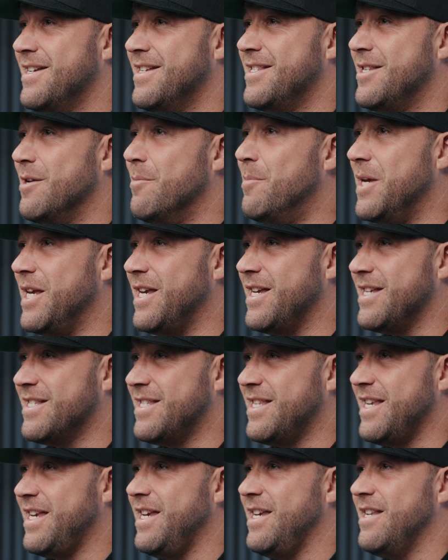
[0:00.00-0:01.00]
to being
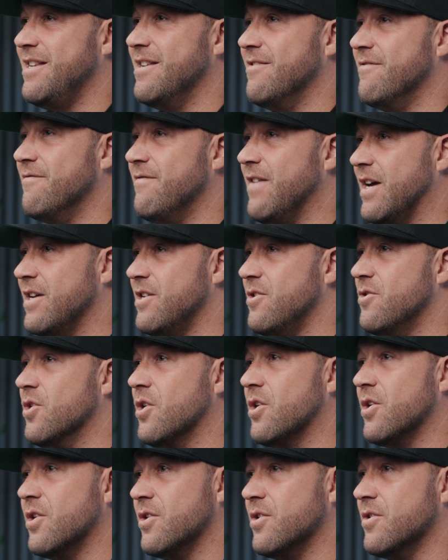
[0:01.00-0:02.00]
seen, valued,
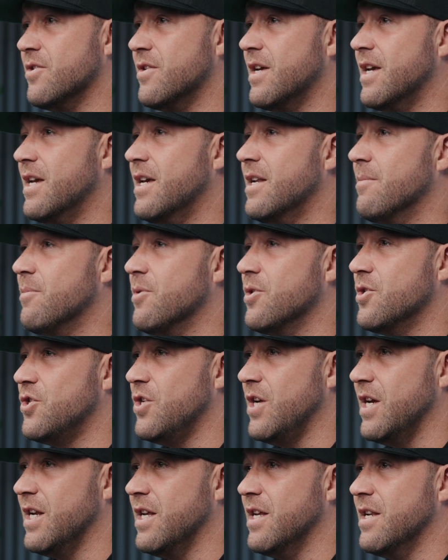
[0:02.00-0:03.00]
heard, and
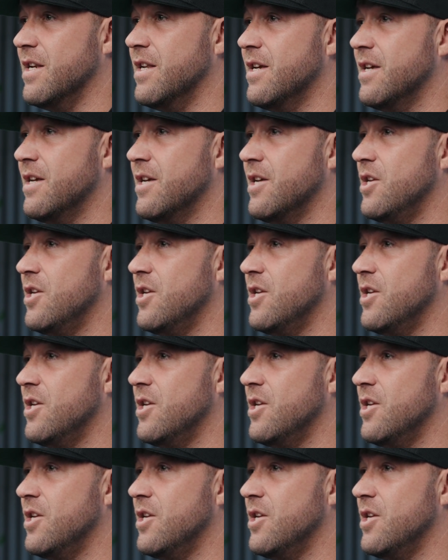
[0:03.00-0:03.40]
appreciated,